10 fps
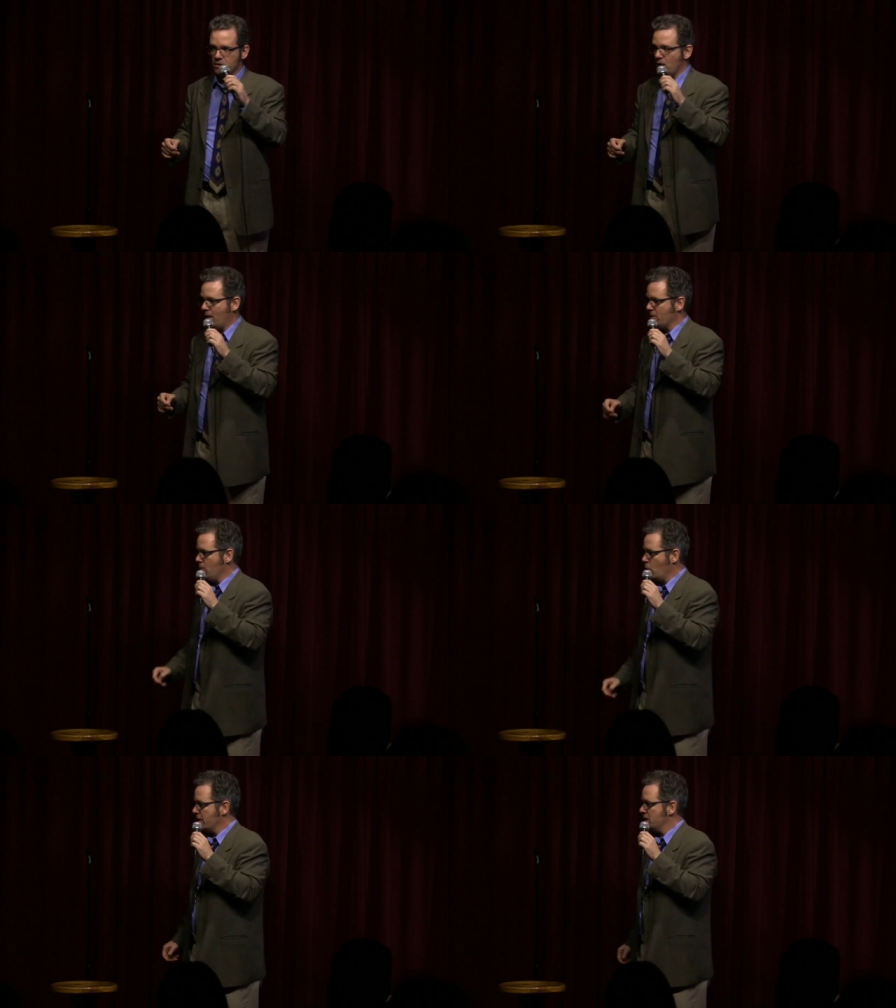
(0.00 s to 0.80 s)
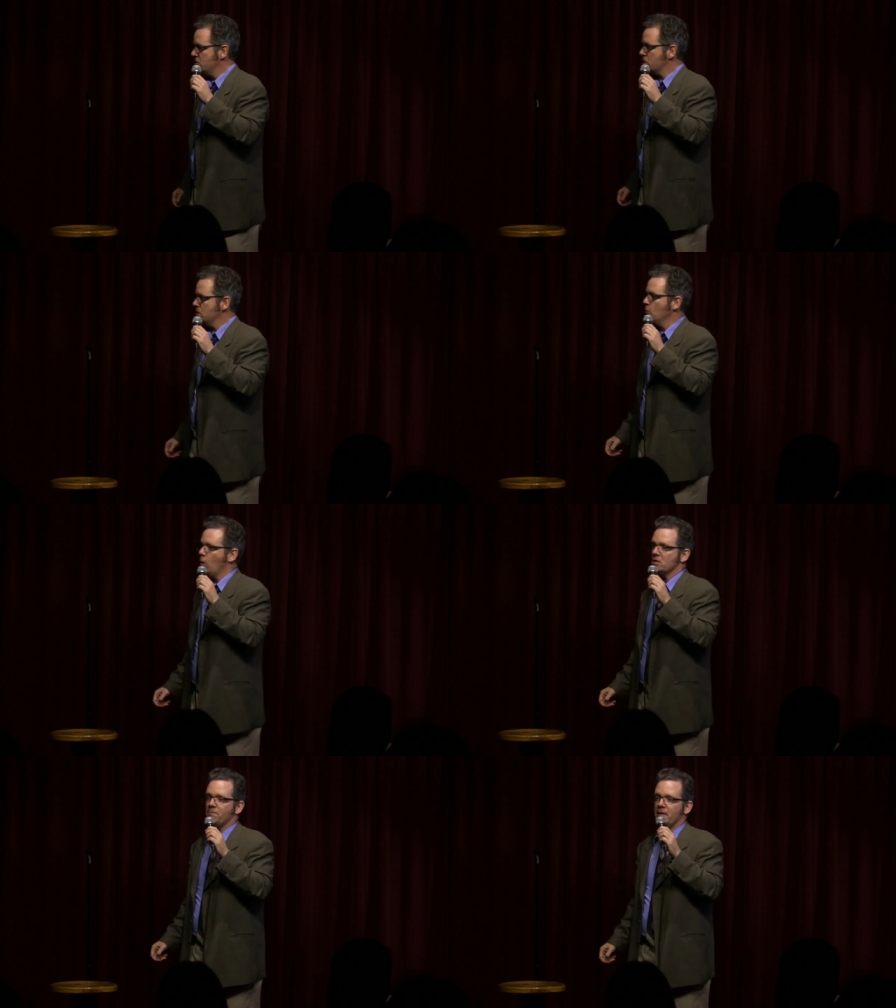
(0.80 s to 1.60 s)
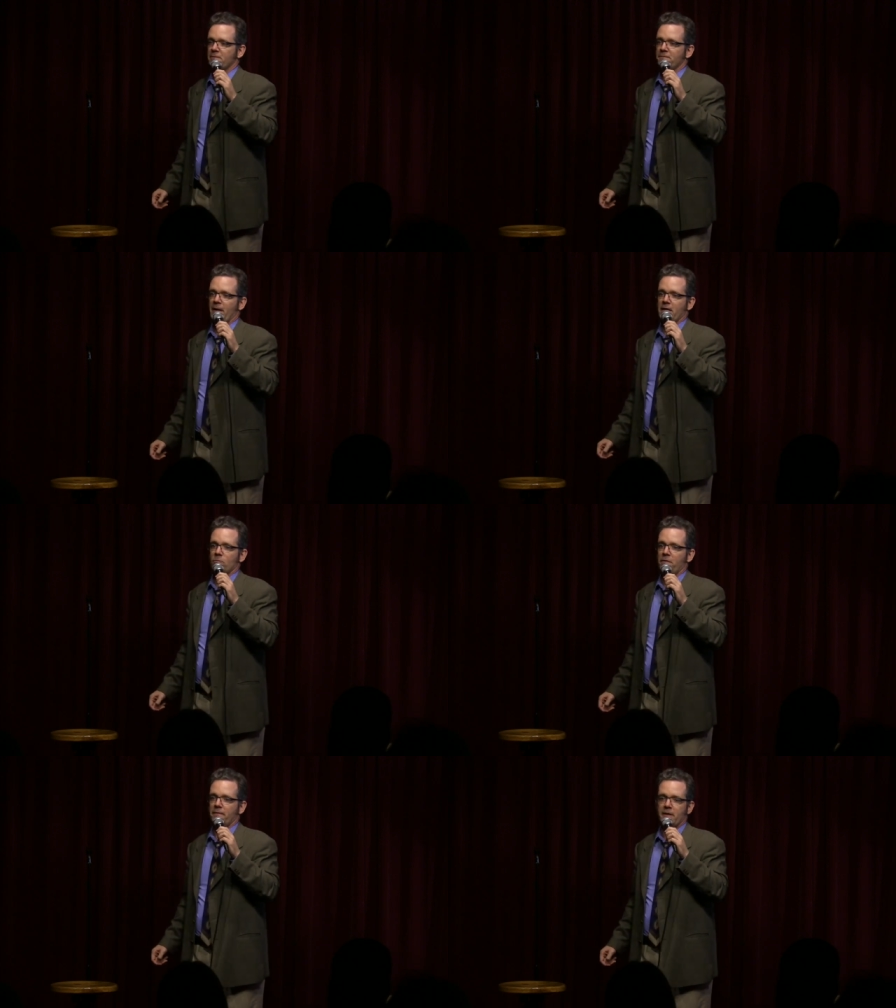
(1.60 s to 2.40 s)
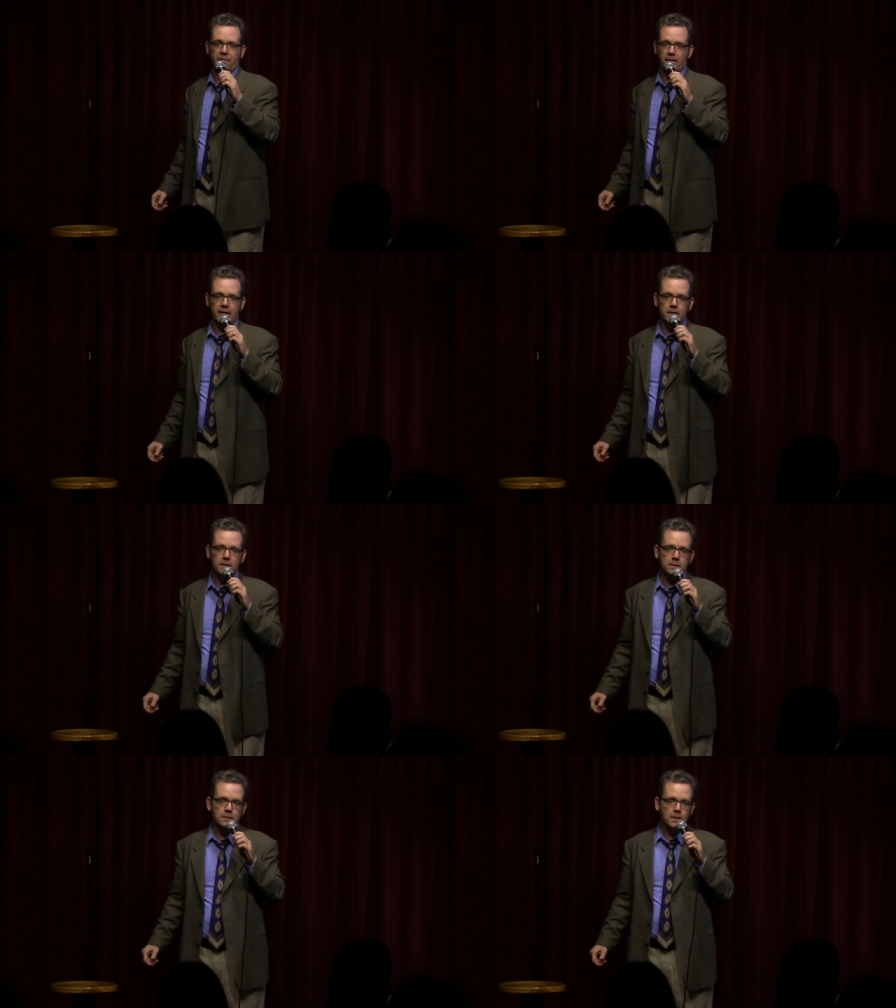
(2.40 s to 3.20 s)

a job, and a mortgage, who once picked a fight with nothing and